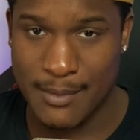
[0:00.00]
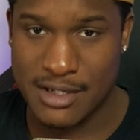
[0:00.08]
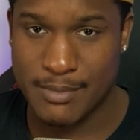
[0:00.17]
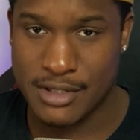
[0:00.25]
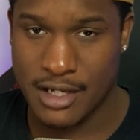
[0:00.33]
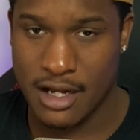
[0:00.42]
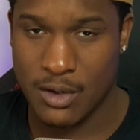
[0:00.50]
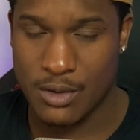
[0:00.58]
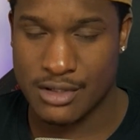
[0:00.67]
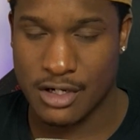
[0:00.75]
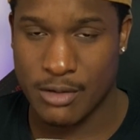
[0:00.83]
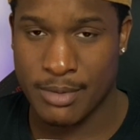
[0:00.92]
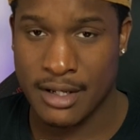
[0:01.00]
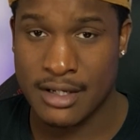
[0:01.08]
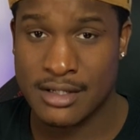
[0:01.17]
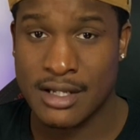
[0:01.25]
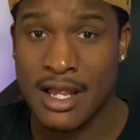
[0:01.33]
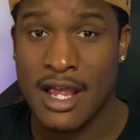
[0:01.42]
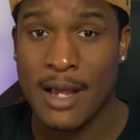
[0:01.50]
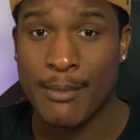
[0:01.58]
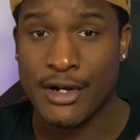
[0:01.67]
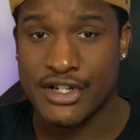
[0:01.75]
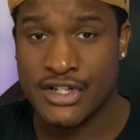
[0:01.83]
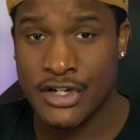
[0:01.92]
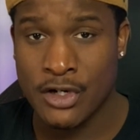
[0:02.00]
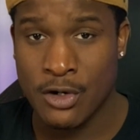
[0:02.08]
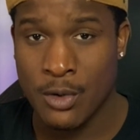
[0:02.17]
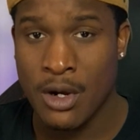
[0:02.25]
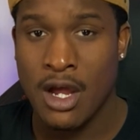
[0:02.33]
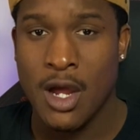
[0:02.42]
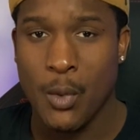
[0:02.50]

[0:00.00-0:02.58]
as botanical terpenes, but two,